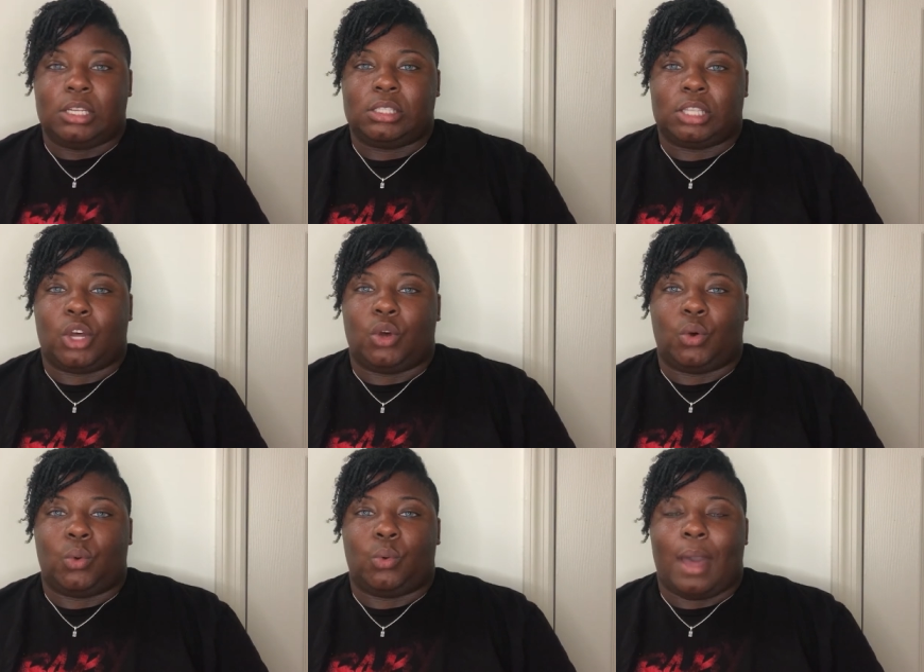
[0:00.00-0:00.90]

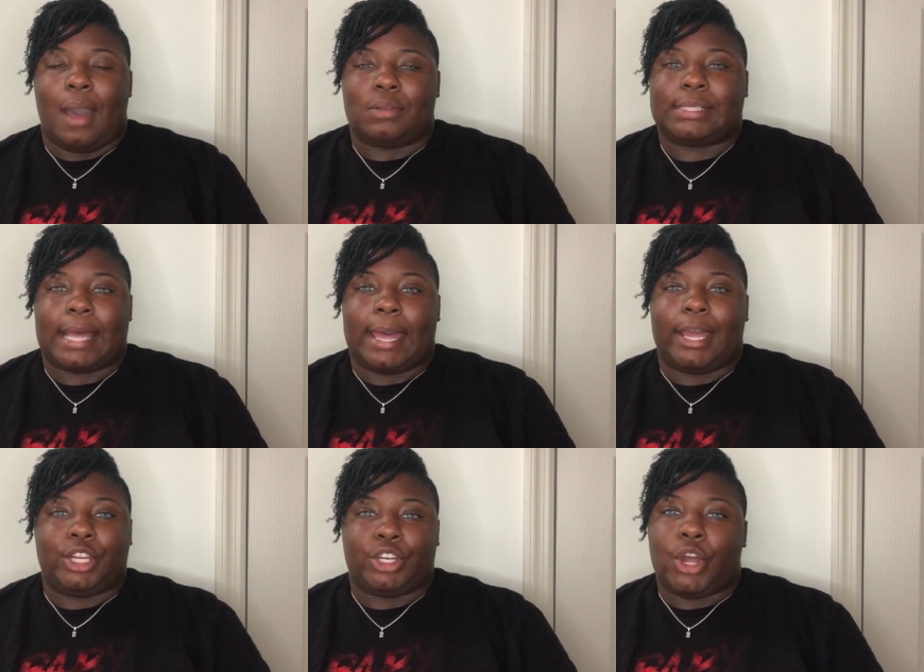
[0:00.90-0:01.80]
So I was
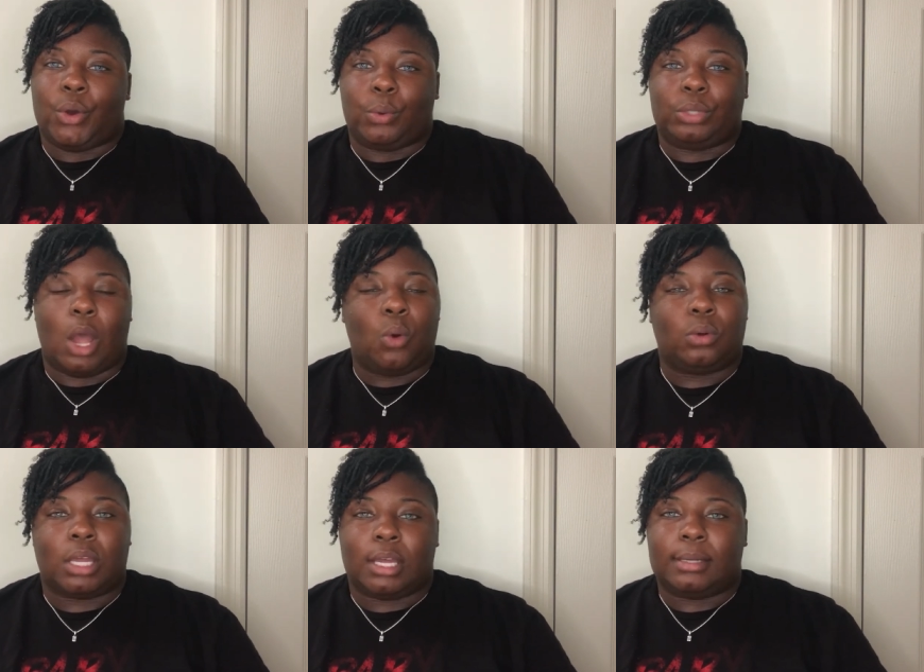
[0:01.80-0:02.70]
like, no,
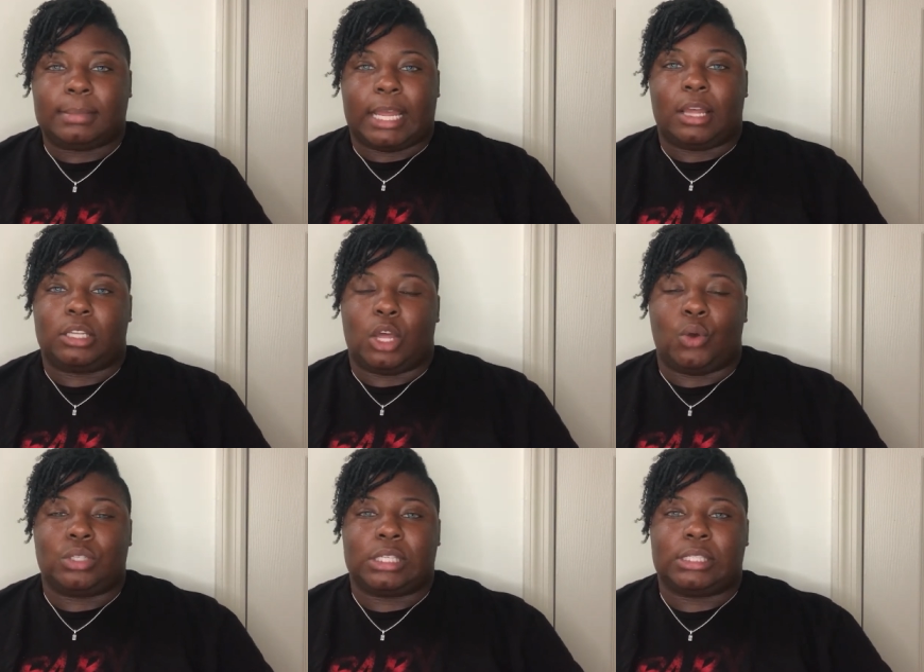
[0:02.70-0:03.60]
don't cut them down
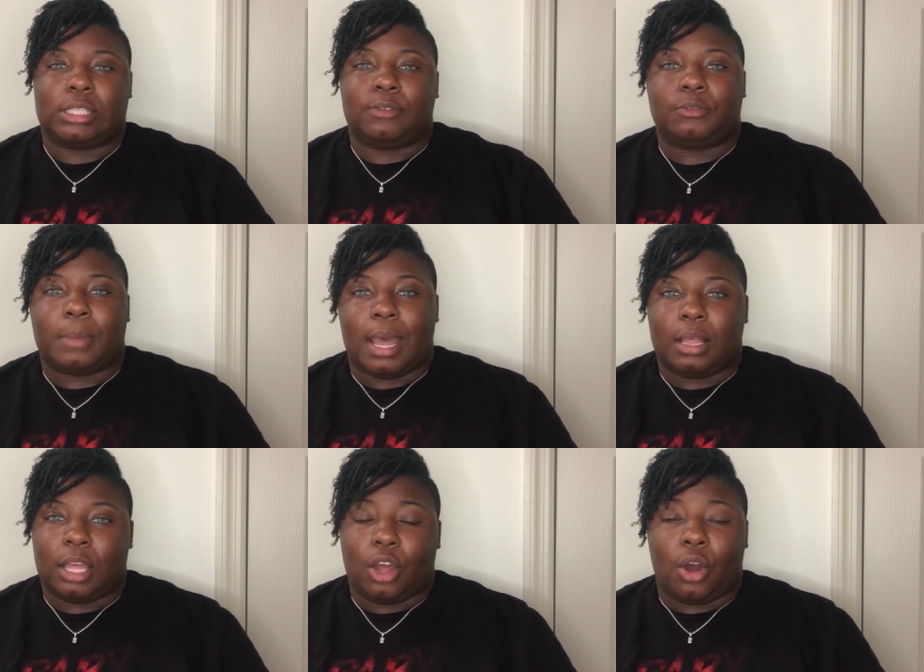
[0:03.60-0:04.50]
low. Just leave them
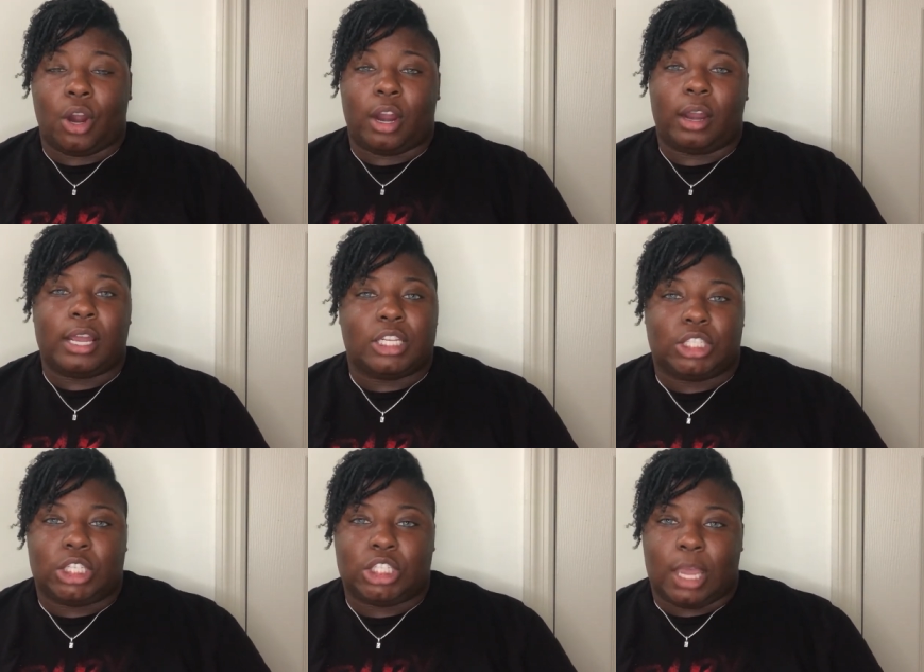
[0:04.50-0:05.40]
how they are and
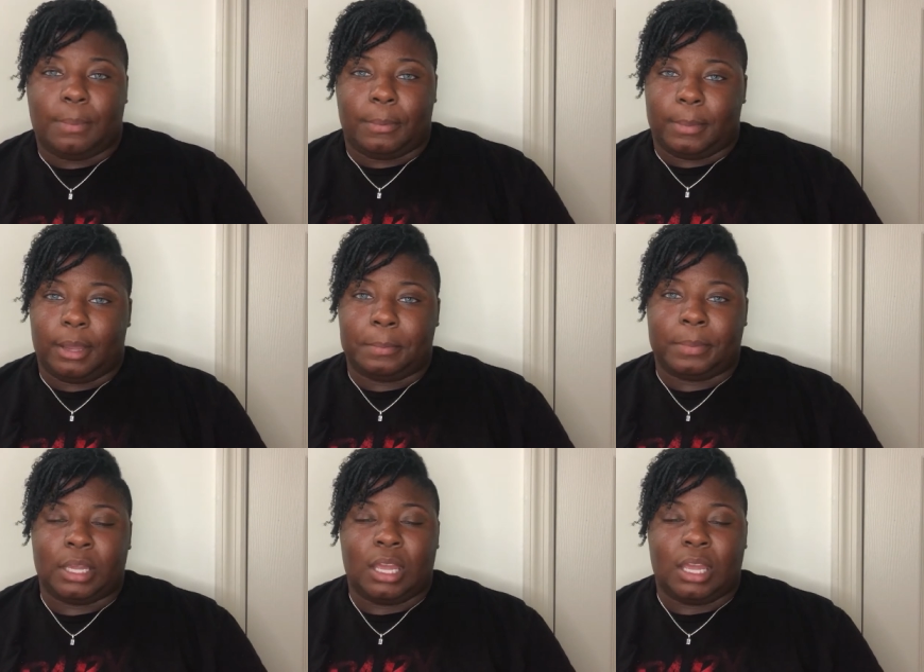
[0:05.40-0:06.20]
just shape them up.